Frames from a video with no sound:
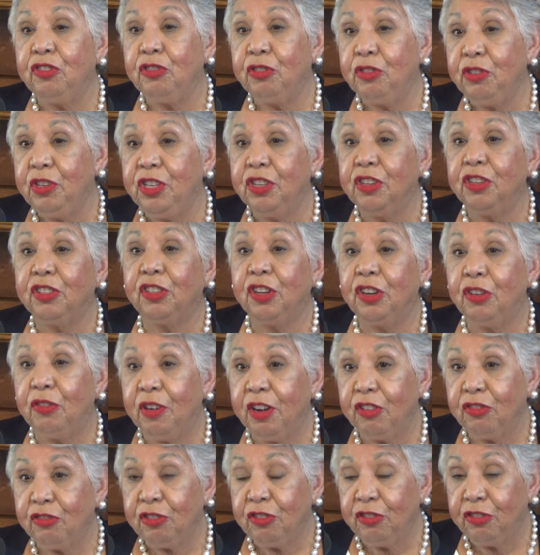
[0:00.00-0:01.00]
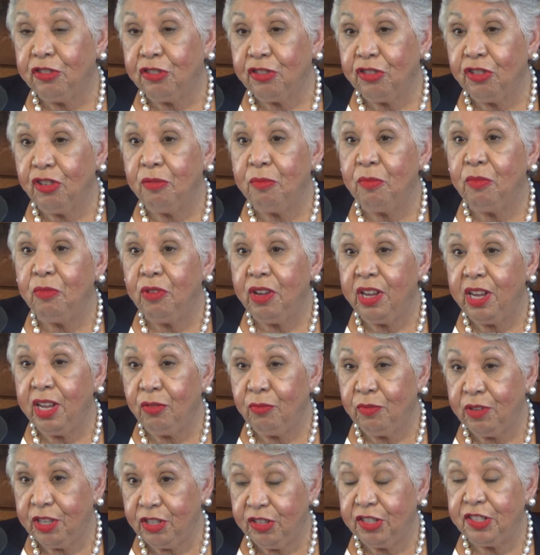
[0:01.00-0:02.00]
2-year congressional term
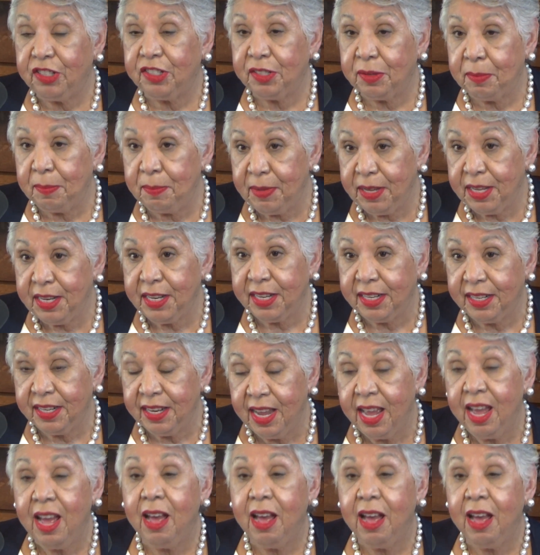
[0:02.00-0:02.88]
in which it's submitted.